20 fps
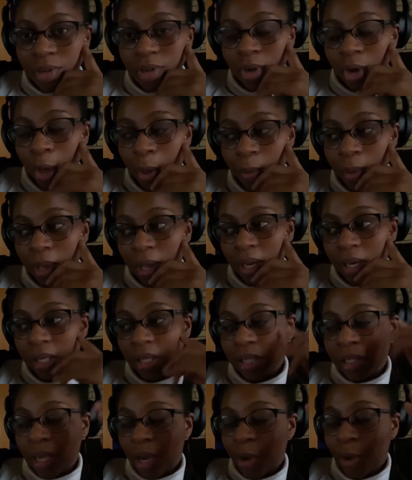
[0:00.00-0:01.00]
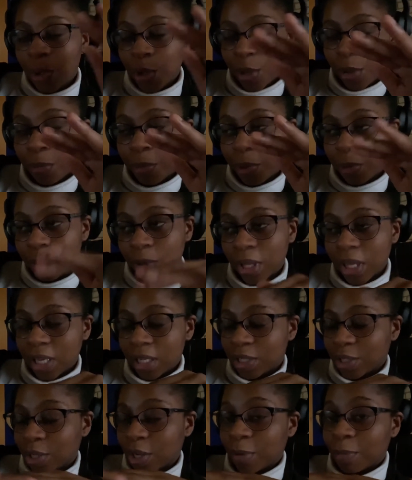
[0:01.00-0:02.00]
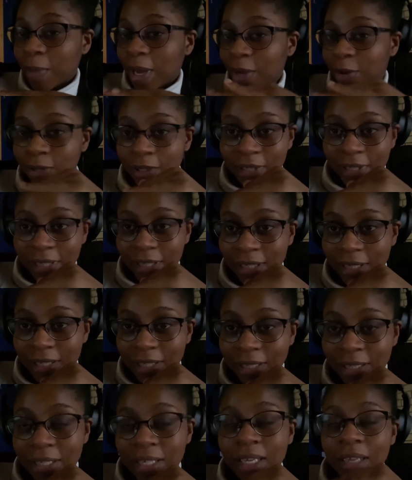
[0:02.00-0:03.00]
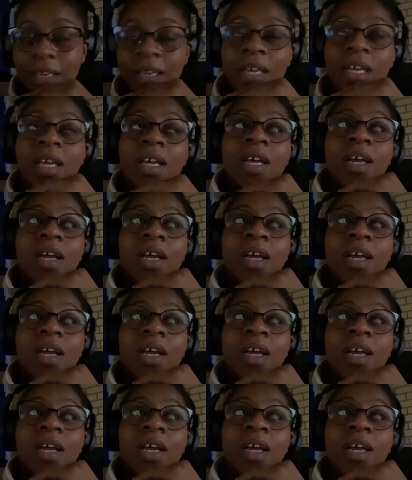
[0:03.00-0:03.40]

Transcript: going because I hope it will kickstart my consistency.